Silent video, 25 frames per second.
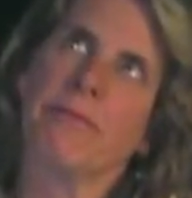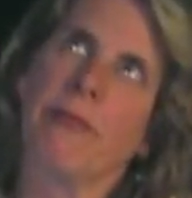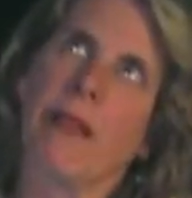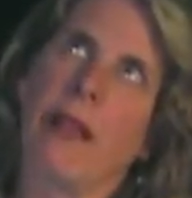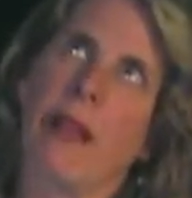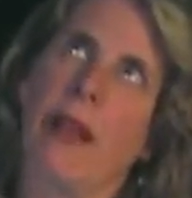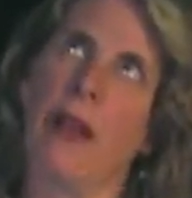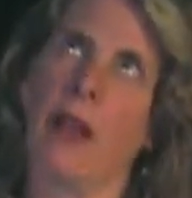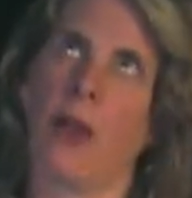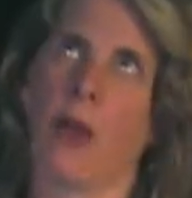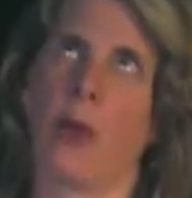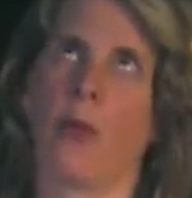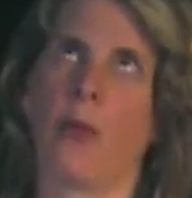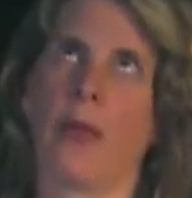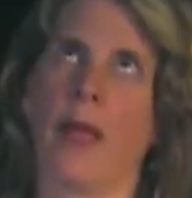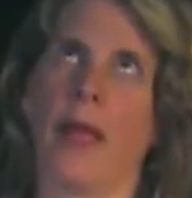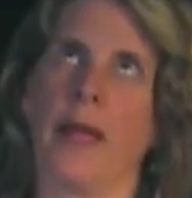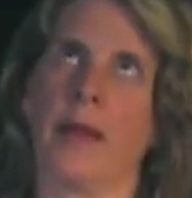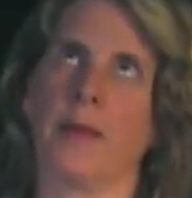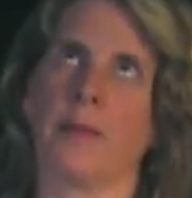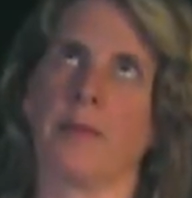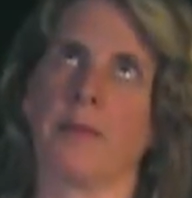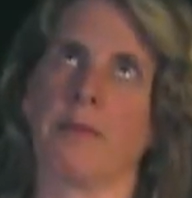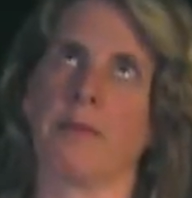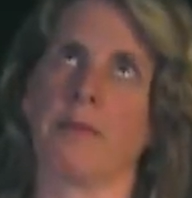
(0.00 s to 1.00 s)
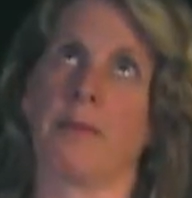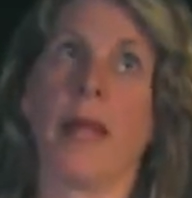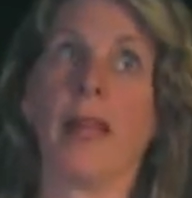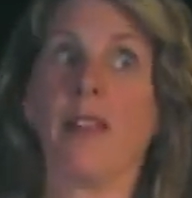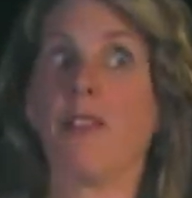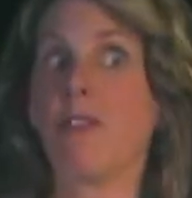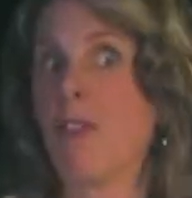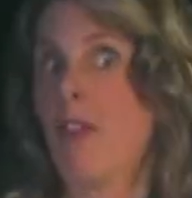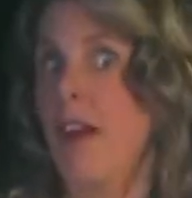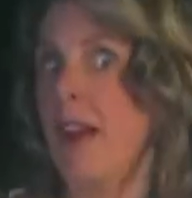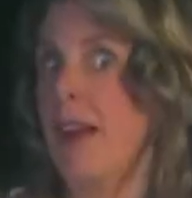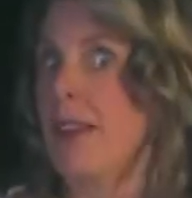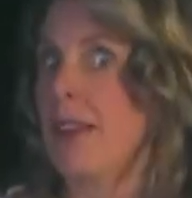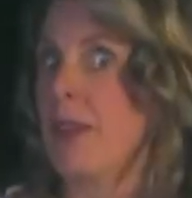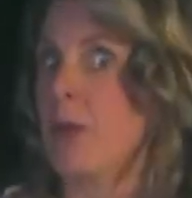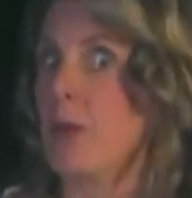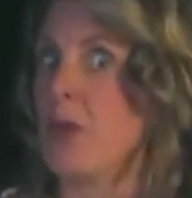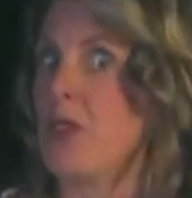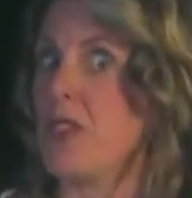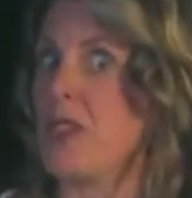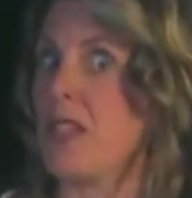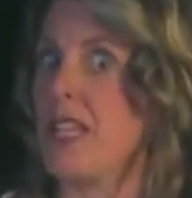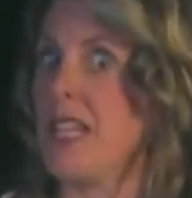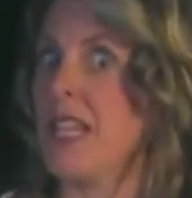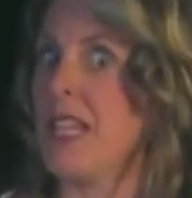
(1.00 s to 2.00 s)
I don't know, like Ben Franklin
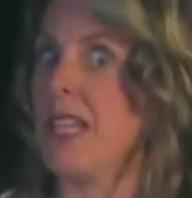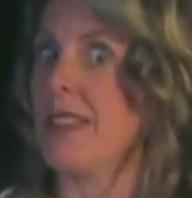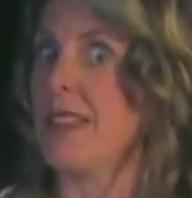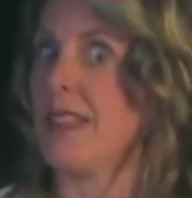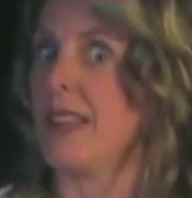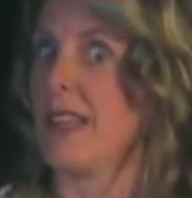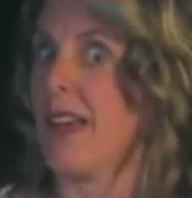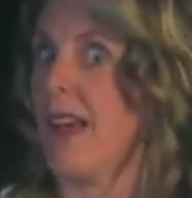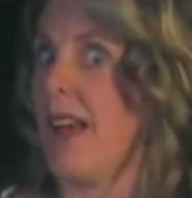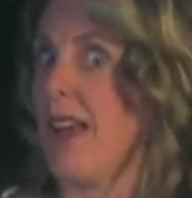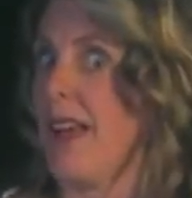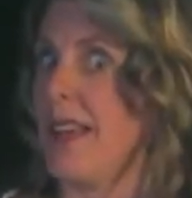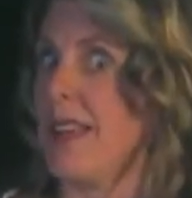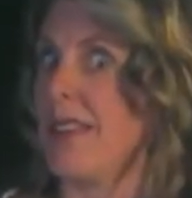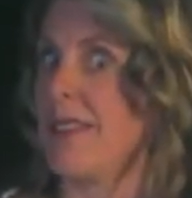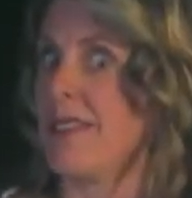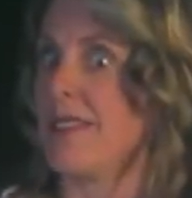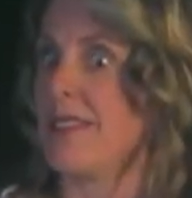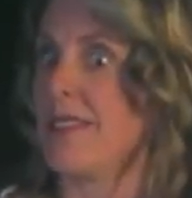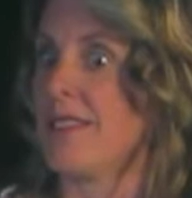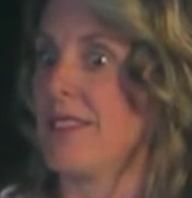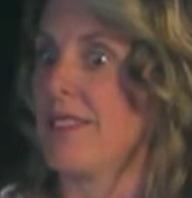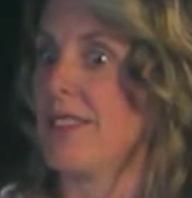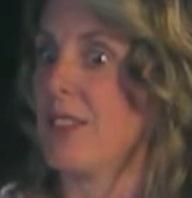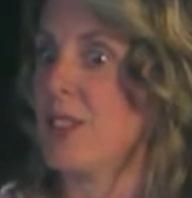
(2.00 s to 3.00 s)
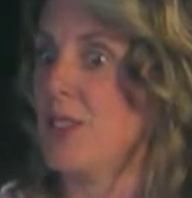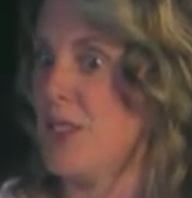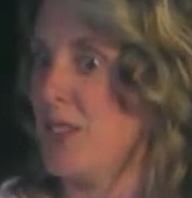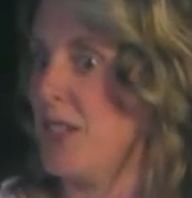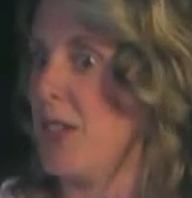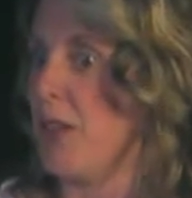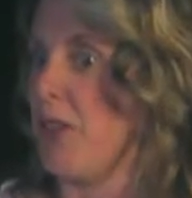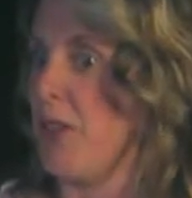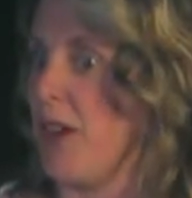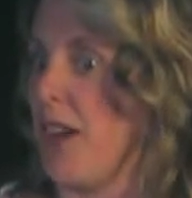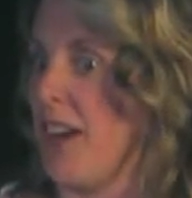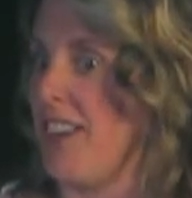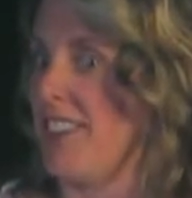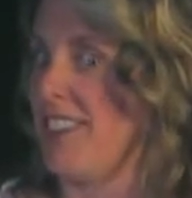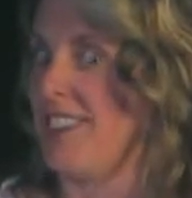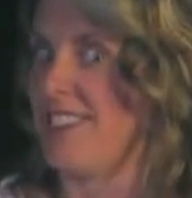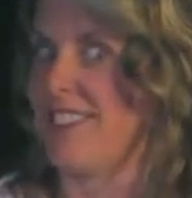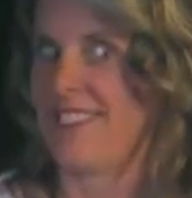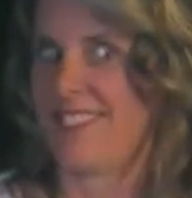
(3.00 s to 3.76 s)
with the key and the kite. You see it, right?